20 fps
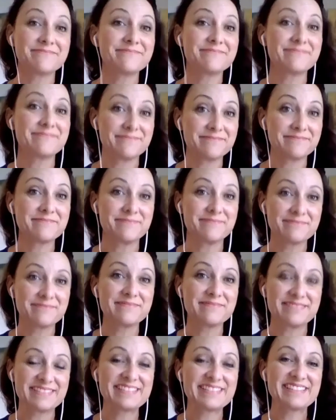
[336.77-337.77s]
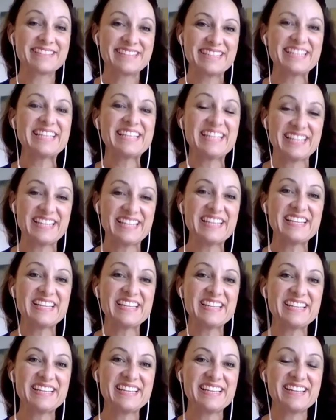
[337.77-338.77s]
know I've got an art background too.
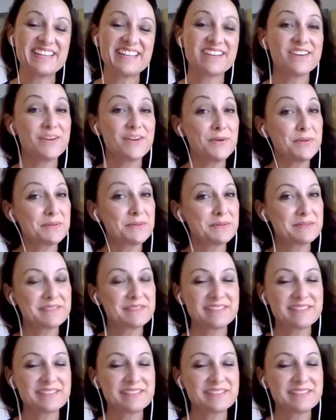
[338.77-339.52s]
And I